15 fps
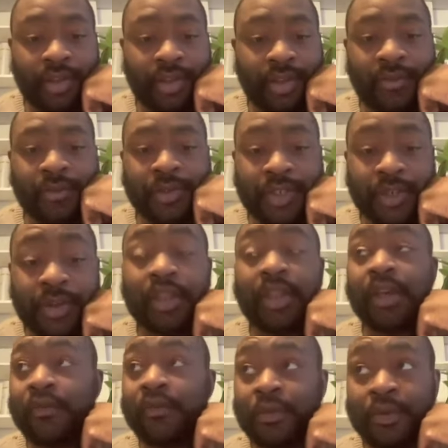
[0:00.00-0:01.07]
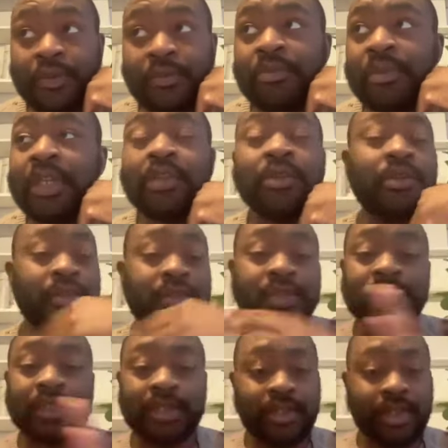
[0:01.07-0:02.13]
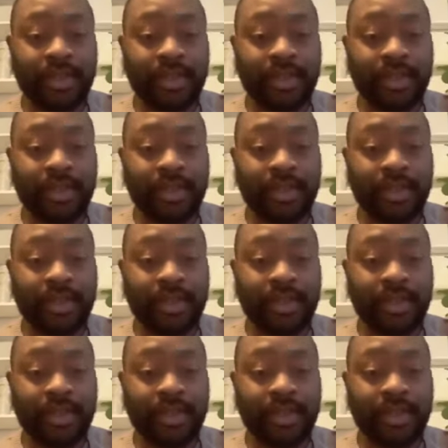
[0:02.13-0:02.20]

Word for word: Thanks for sharing. Thanks for being consistent.